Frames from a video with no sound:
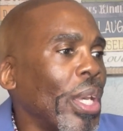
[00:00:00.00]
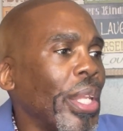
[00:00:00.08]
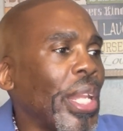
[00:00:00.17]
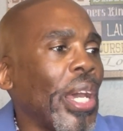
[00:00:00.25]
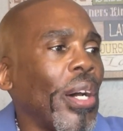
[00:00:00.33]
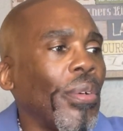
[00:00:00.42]

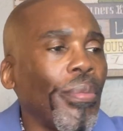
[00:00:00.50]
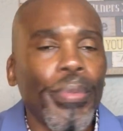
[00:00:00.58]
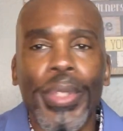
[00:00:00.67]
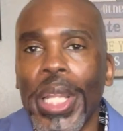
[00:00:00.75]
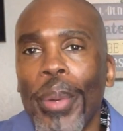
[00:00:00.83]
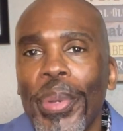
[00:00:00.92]
Now,
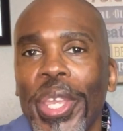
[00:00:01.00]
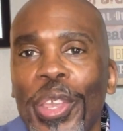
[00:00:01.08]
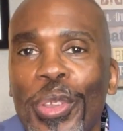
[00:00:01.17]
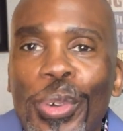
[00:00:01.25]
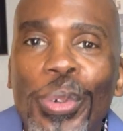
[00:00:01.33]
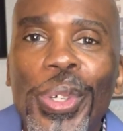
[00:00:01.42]
let me give
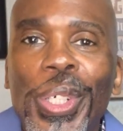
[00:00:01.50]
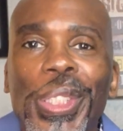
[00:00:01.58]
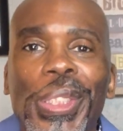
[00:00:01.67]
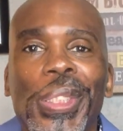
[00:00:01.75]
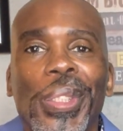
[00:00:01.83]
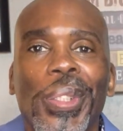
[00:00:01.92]
you,
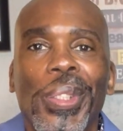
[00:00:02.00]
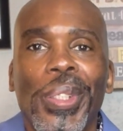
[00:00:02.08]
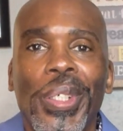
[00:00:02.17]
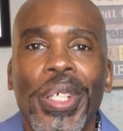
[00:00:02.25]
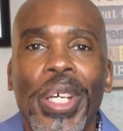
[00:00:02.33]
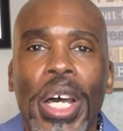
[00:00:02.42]

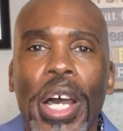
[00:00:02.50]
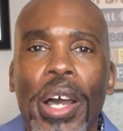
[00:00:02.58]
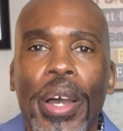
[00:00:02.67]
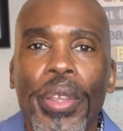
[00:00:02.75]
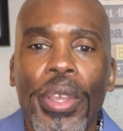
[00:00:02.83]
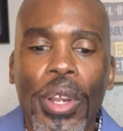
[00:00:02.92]

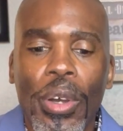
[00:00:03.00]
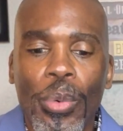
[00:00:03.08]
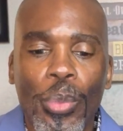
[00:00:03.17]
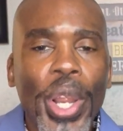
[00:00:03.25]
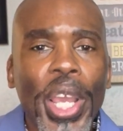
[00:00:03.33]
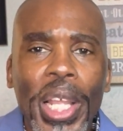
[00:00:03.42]

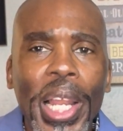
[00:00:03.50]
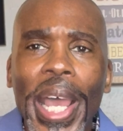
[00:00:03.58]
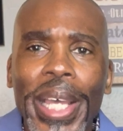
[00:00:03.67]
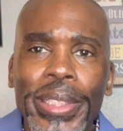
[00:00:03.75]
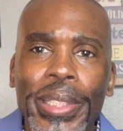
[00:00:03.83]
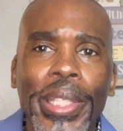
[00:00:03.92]
we're in
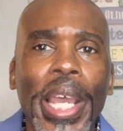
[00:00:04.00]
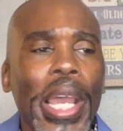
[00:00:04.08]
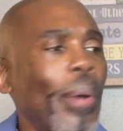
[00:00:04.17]
class today.